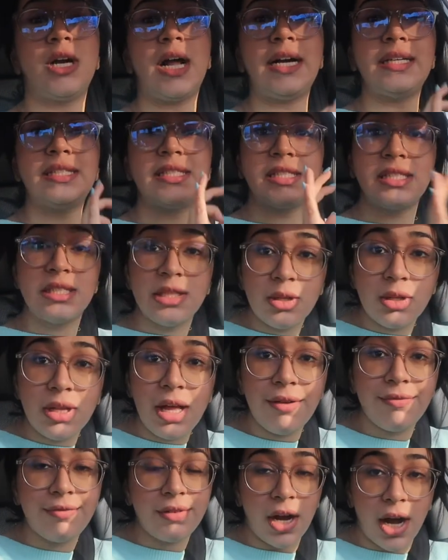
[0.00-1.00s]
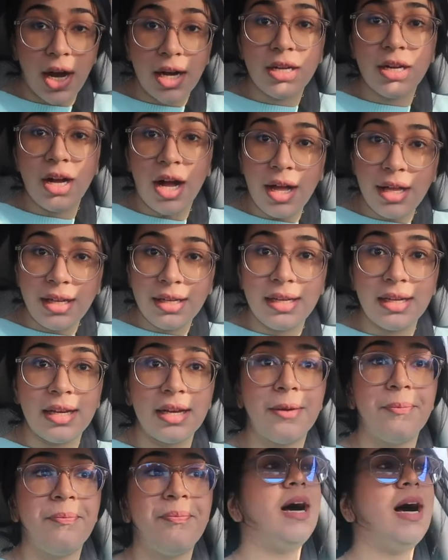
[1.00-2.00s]
I still have not gotten
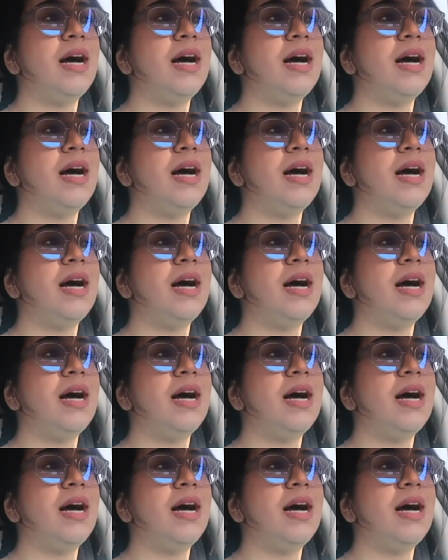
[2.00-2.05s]
it.